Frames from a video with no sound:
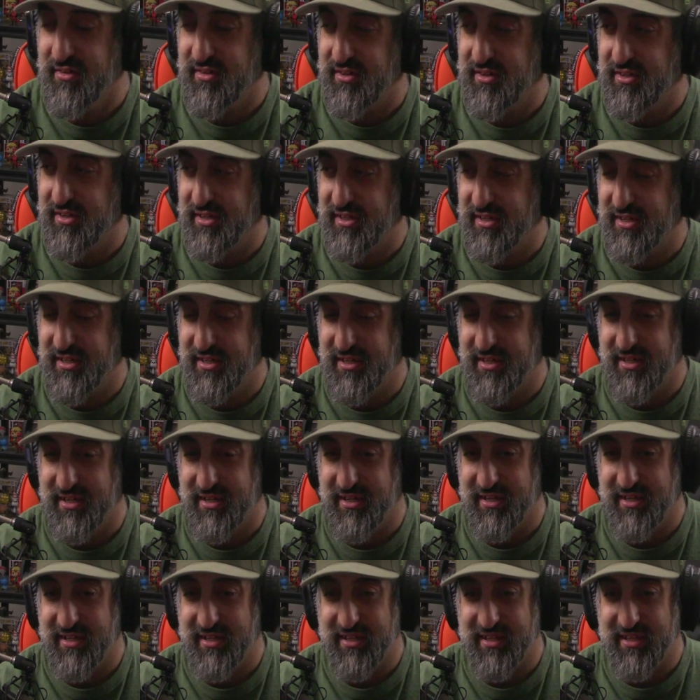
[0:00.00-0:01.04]
Oh, that was
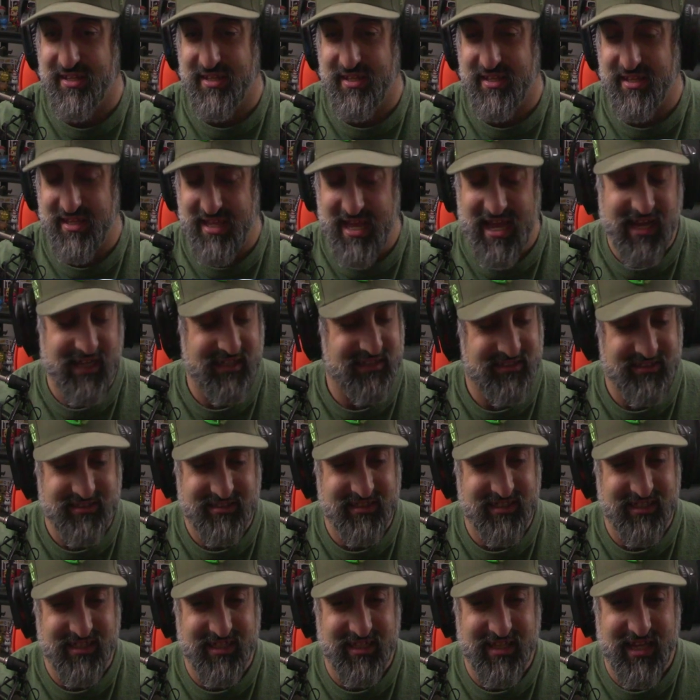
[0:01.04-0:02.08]
awesome. Yeah, uh,
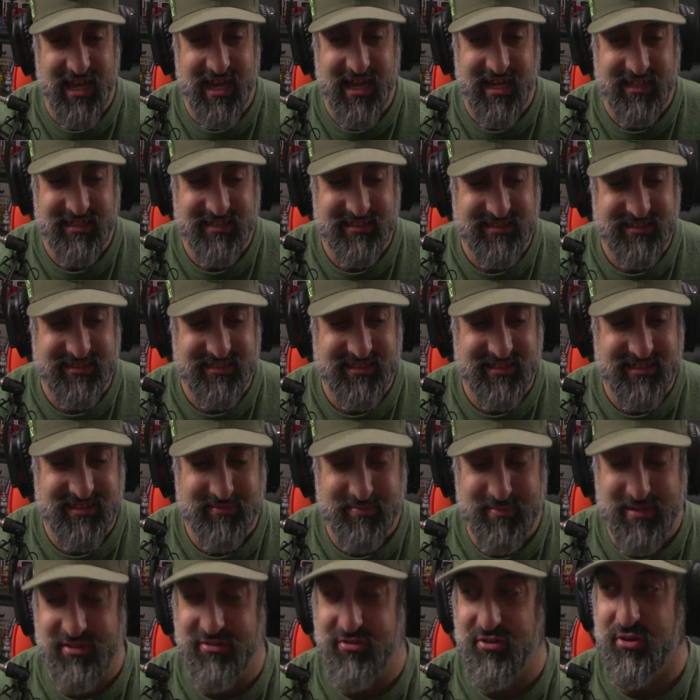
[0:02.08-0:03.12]
looking forward yeah. to it.
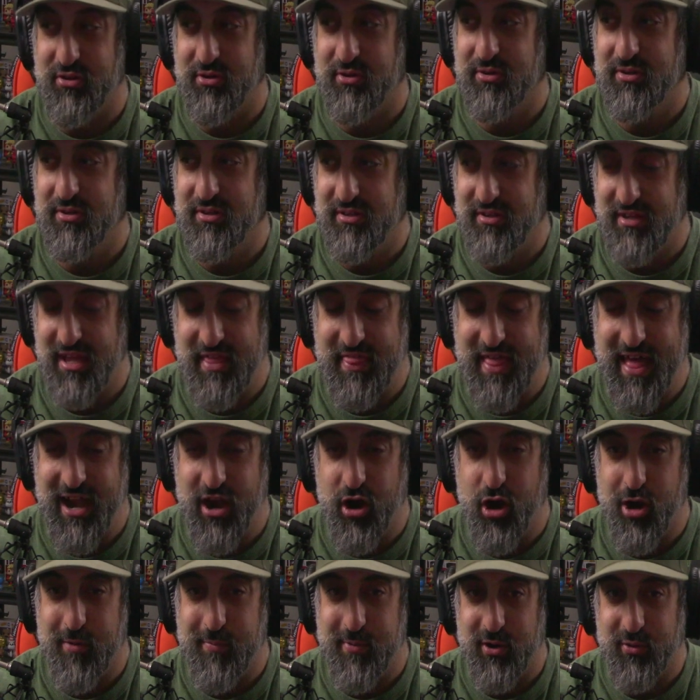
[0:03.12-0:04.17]
Me too. Yeah, that make
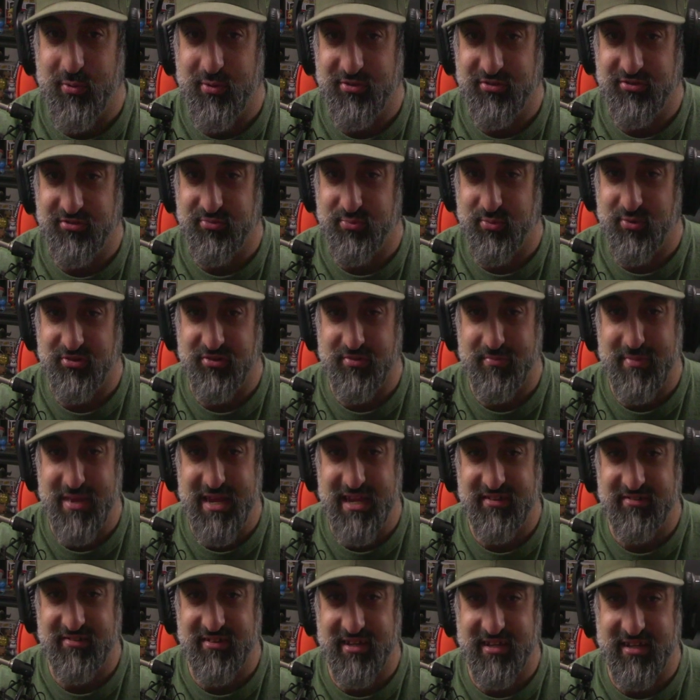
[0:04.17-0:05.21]
sure you want to get Paramount Plus.
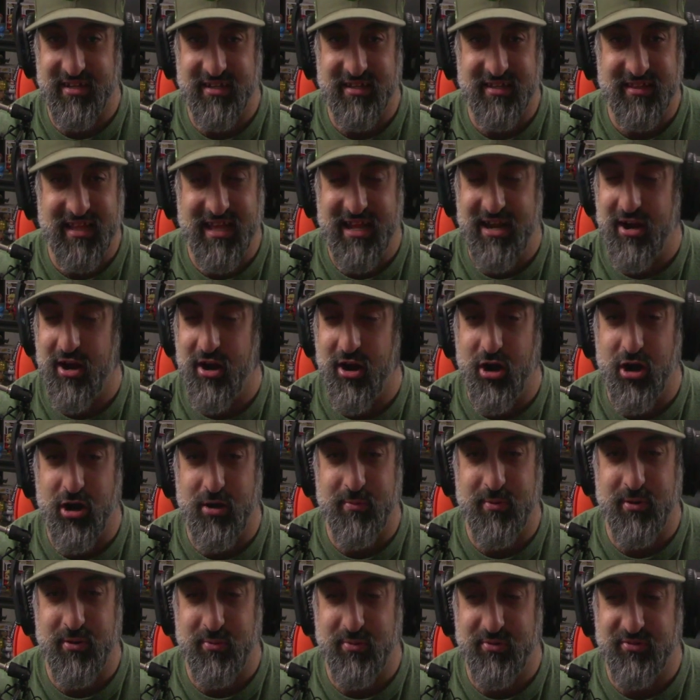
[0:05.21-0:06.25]
Amazing. That armor
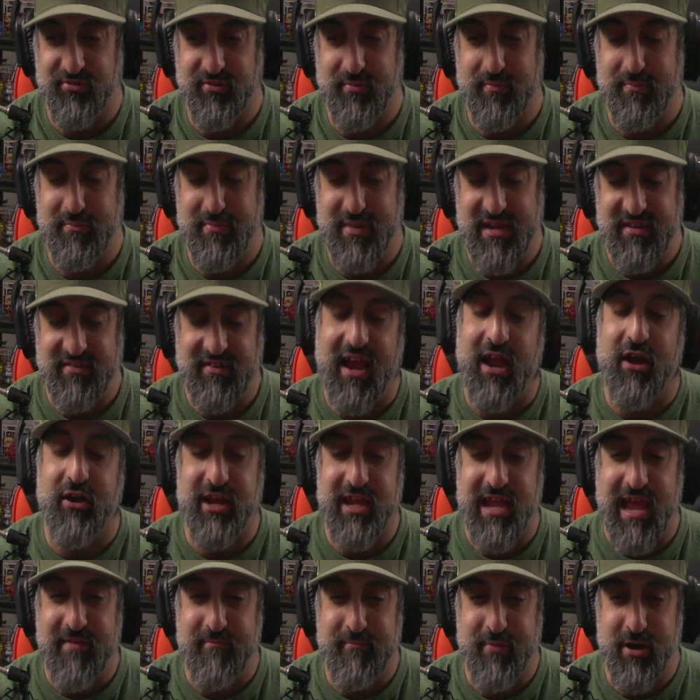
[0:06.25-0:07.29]
yes. was amazing. I
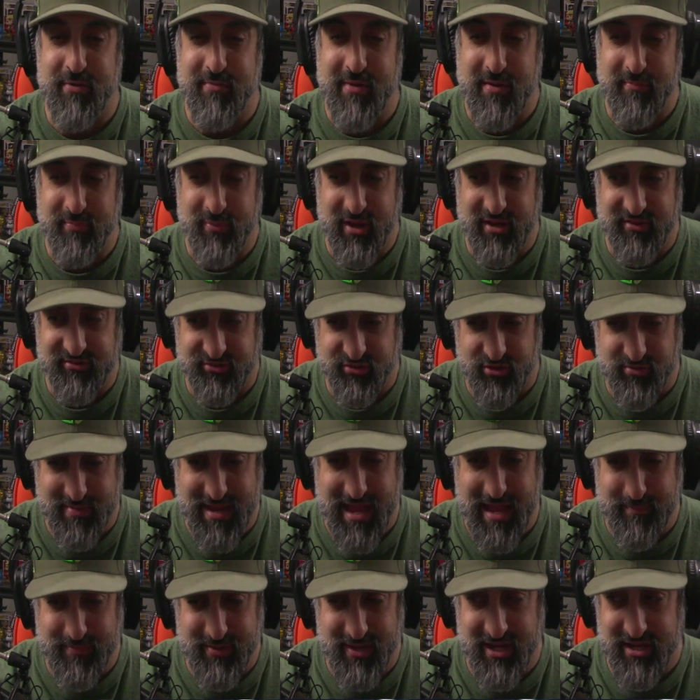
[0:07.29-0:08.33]
already have Paramount Plus, so I'm
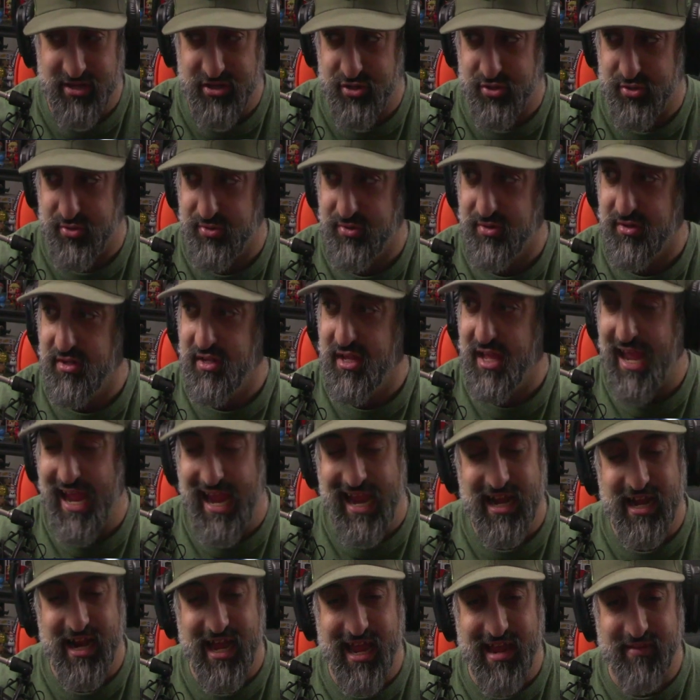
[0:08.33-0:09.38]
happy I do,
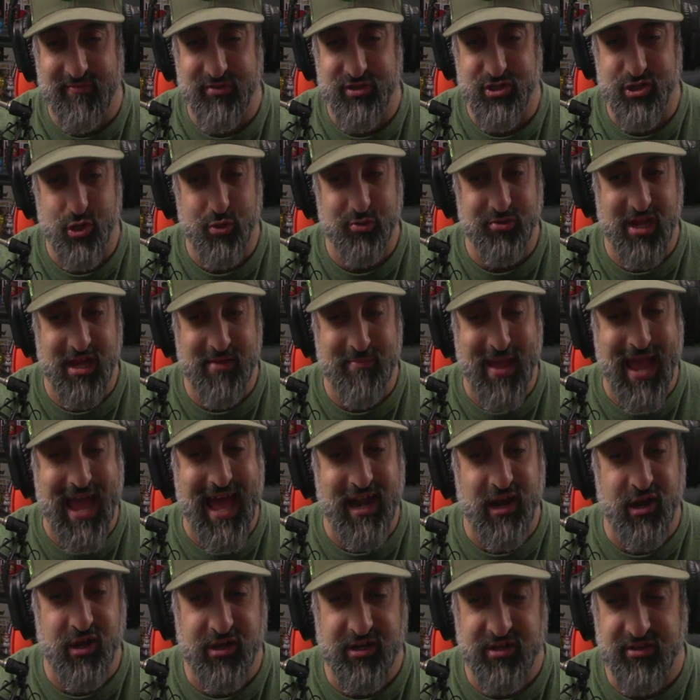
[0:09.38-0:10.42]
and I have the Showtime
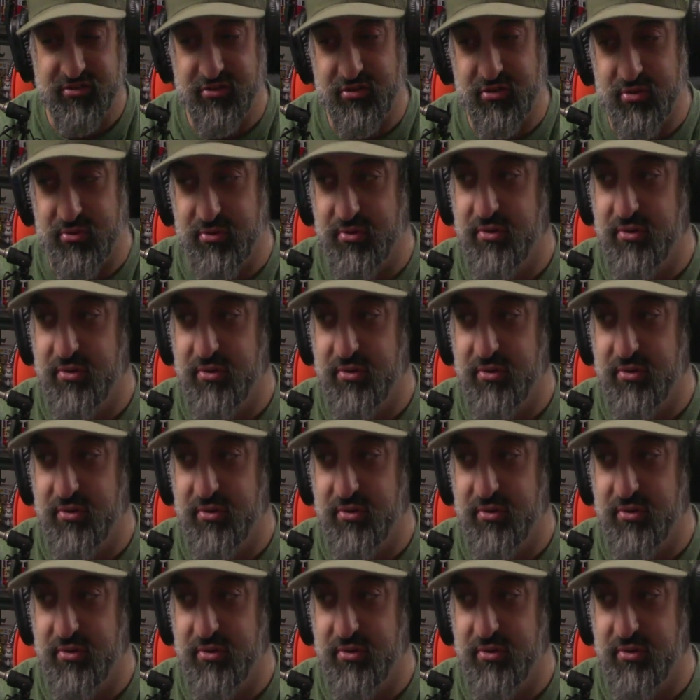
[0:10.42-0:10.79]
add-on too.